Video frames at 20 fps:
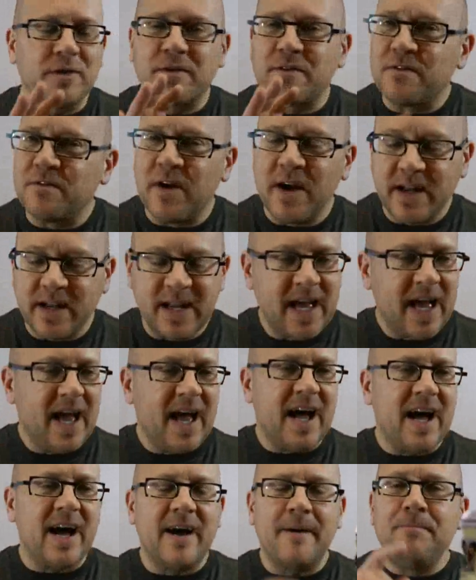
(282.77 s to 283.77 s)
They're fun.
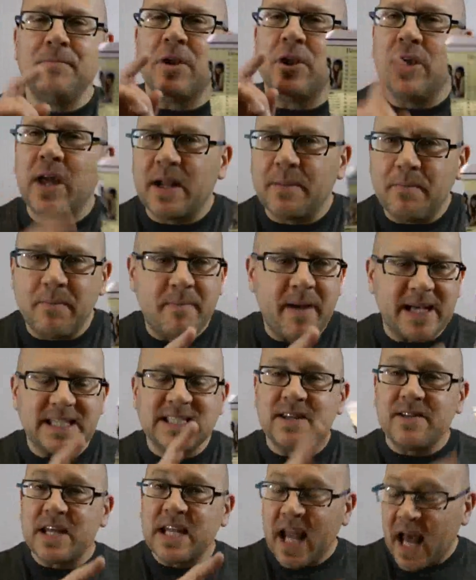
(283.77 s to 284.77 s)
You get
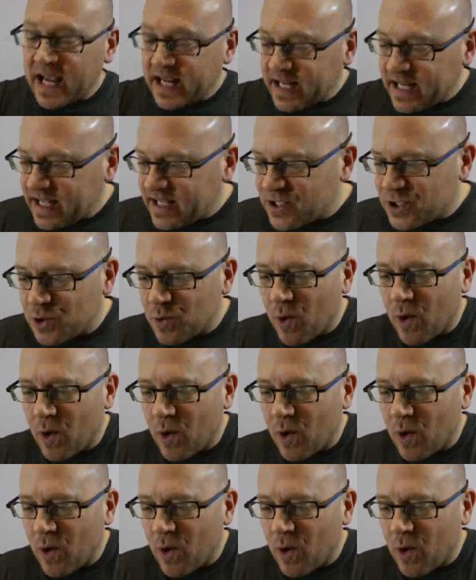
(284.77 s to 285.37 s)
best of the 90s.